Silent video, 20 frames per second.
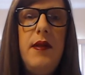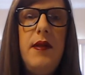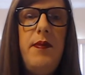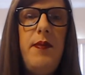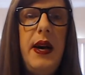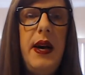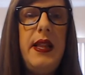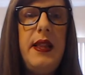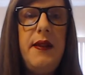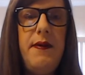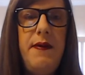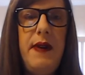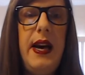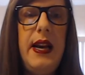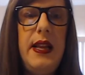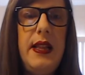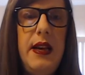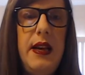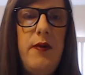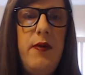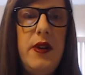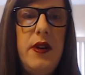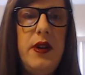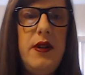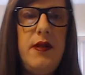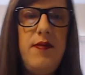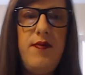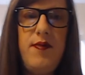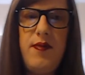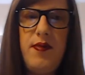But the fact that
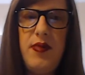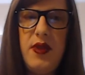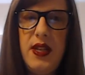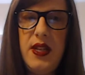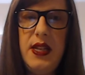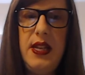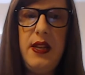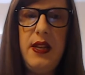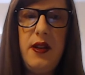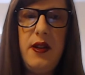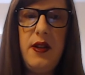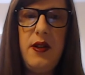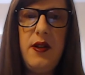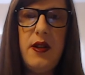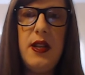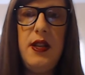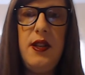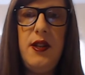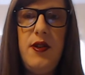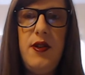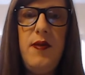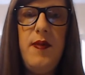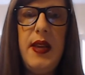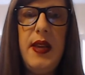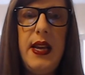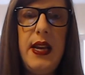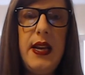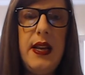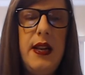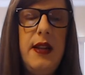we're still
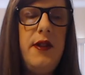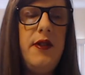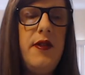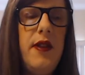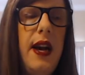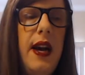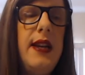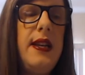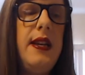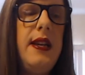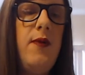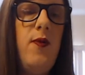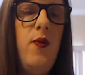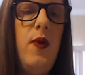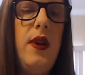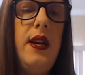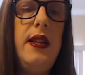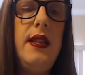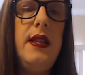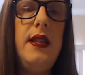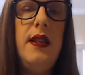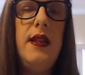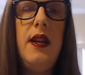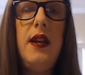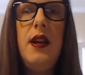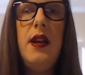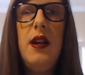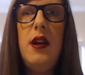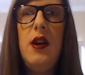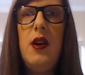consuming and interacting with
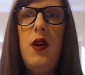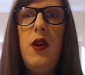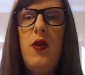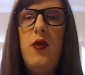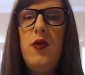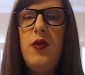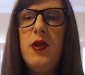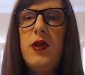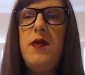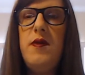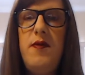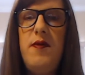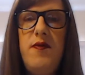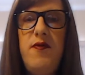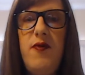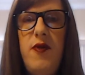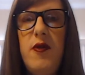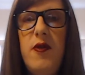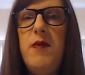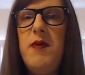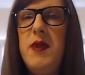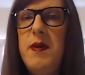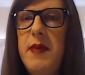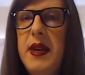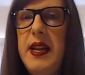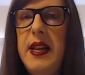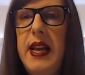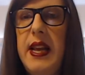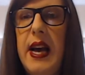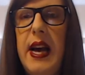older forms of
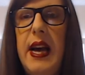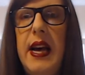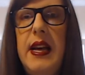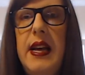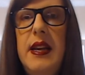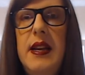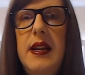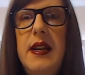media,